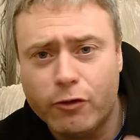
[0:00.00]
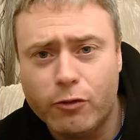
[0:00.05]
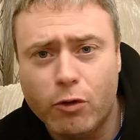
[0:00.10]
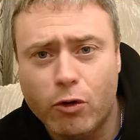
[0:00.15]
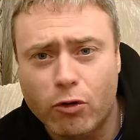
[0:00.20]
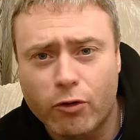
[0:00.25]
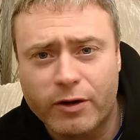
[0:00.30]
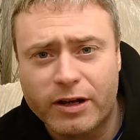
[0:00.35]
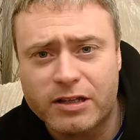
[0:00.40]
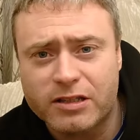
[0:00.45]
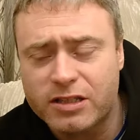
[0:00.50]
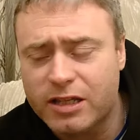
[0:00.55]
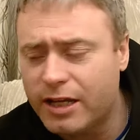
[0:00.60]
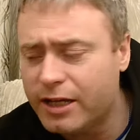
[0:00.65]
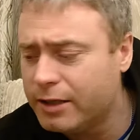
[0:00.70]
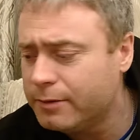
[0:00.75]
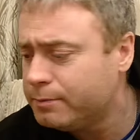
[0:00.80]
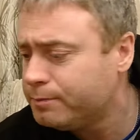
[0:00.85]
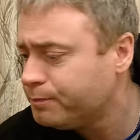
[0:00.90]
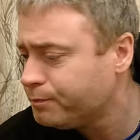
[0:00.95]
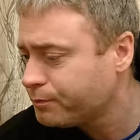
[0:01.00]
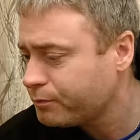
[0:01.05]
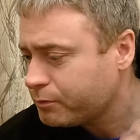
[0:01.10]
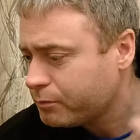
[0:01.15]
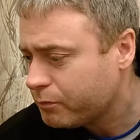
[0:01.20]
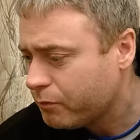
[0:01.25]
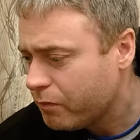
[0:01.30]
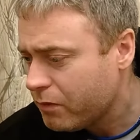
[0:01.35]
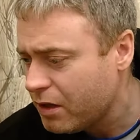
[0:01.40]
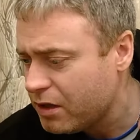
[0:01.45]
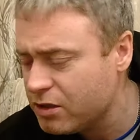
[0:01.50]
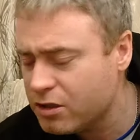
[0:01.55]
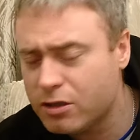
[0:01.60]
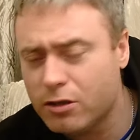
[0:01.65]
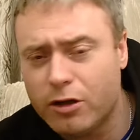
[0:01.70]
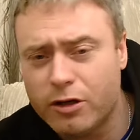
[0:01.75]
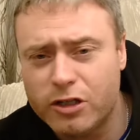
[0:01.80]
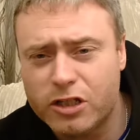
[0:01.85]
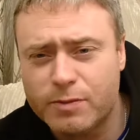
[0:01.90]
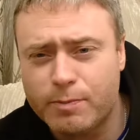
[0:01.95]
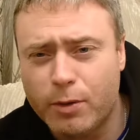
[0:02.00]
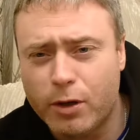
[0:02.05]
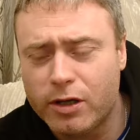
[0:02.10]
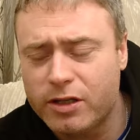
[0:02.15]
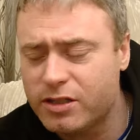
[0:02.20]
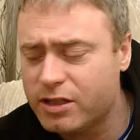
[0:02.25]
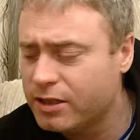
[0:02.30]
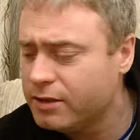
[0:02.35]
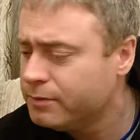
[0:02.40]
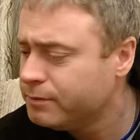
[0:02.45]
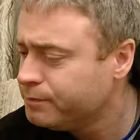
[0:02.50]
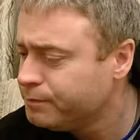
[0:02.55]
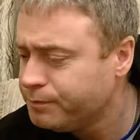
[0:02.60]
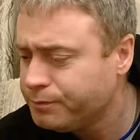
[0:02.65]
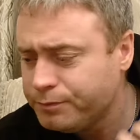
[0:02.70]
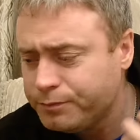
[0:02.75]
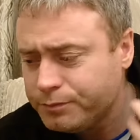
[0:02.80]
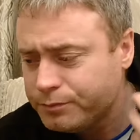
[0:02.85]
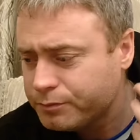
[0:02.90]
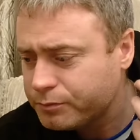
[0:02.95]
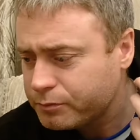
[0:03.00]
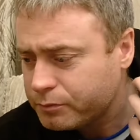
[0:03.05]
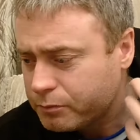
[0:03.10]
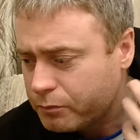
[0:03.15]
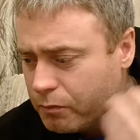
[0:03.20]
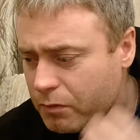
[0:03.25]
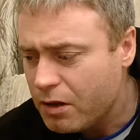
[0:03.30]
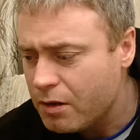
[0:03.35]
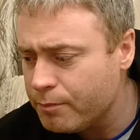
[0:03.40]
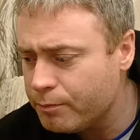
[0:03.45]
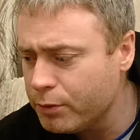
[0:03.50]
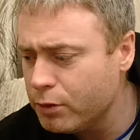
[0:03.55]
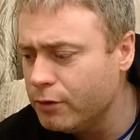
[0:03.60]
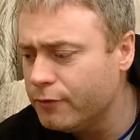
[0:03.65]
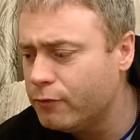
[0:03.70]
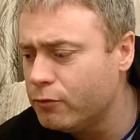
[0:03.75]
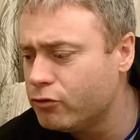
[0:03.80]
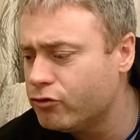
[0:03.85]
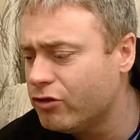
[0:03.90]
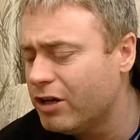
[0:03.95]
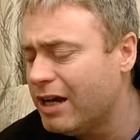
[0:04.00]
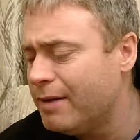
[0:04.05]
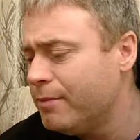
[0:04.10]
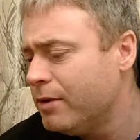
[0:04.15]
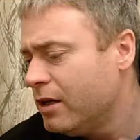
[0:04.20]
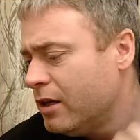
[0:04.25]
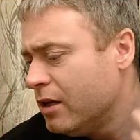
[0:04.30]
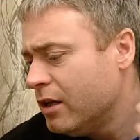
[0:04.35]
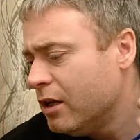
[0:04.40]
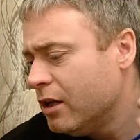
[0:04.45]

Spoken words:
fruit orientated, slightly spicy, beautiful dram,